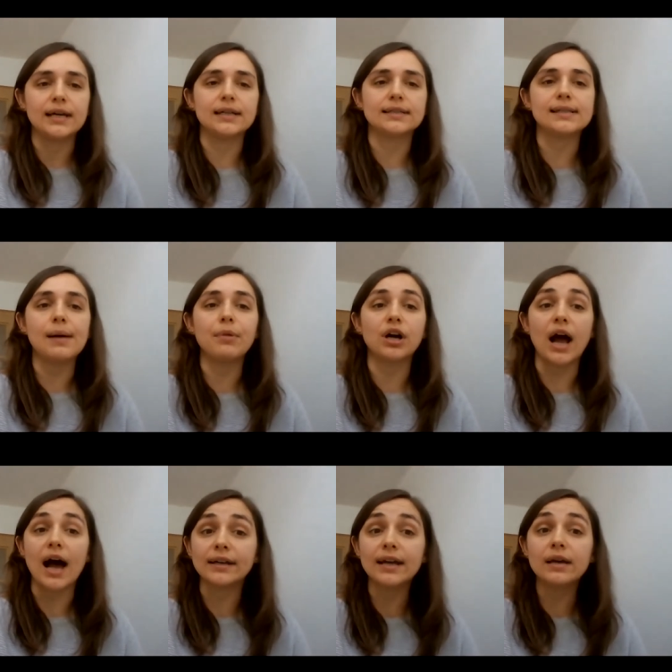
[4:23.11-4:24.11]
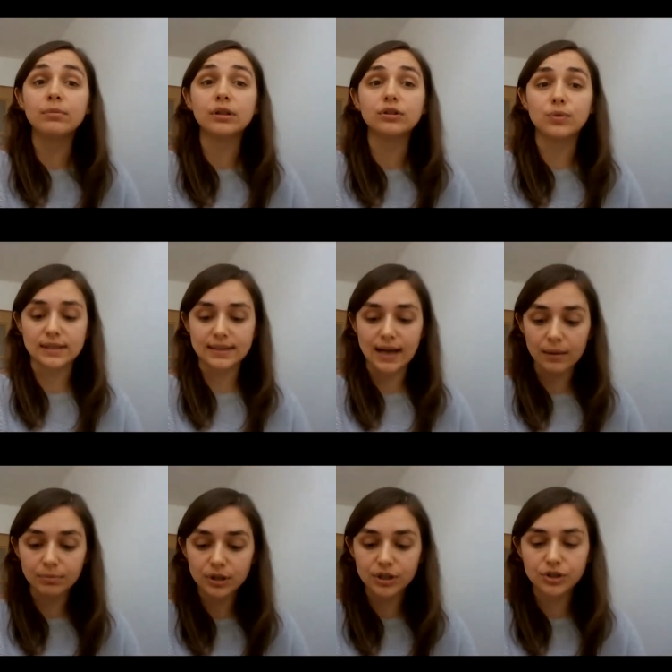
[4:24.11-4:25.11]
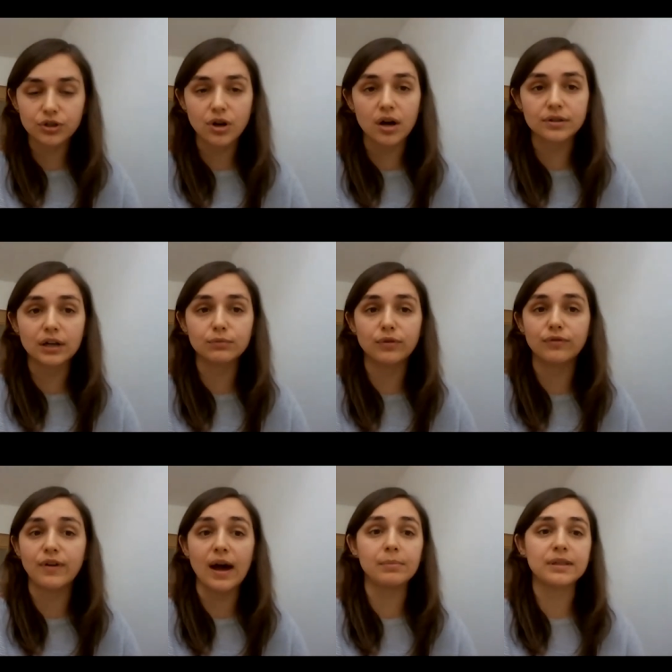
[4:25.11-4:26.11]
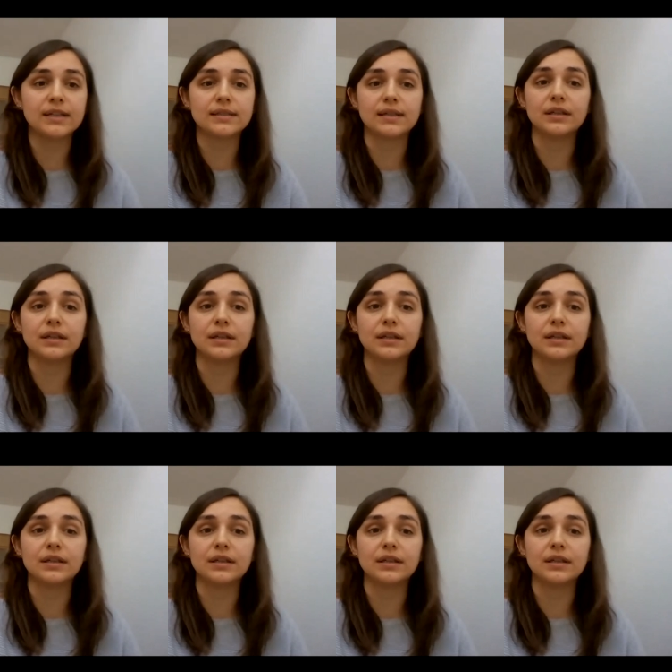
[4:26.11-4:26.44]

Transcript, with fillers: Uh, some are unable to establish contact with families.